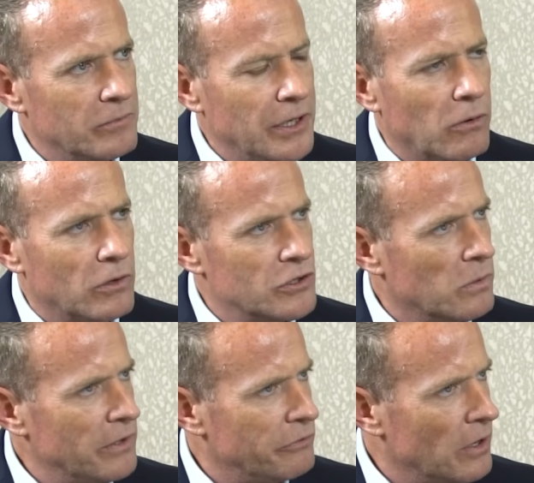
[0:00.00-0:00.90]
near on
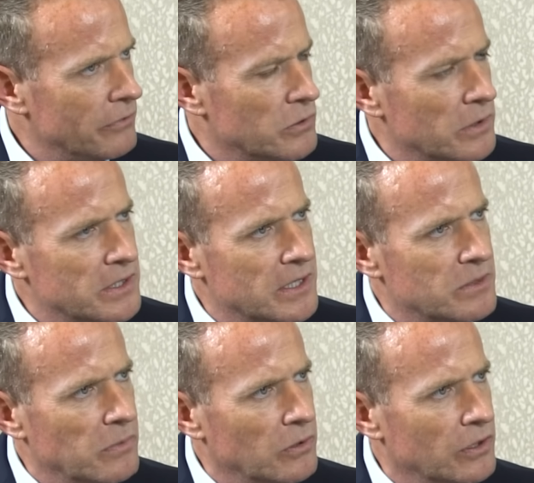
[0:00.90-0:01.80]
twenty-five, twenty-six
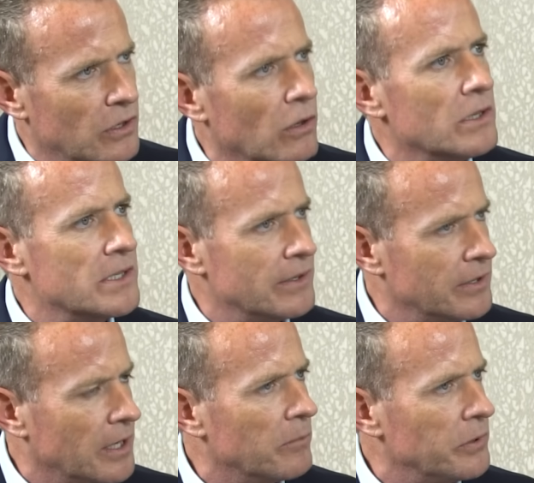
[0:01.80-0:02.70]
million dollars into the
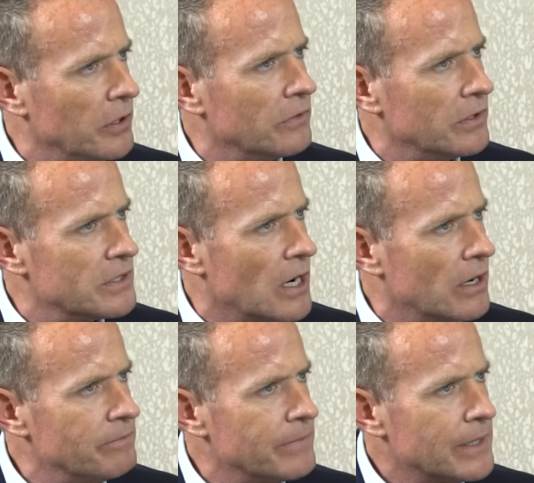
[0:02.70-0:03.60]
company over the
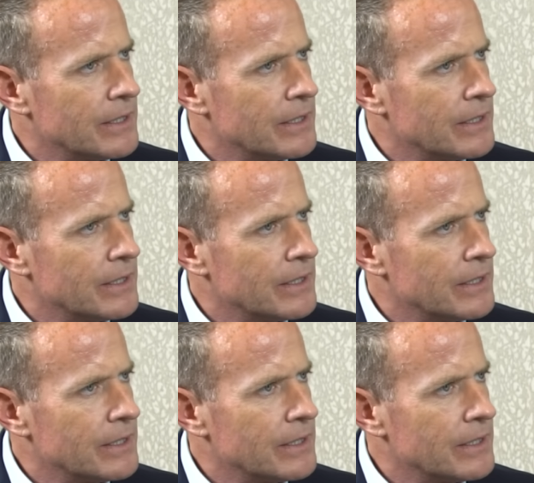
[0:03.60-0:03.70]
time,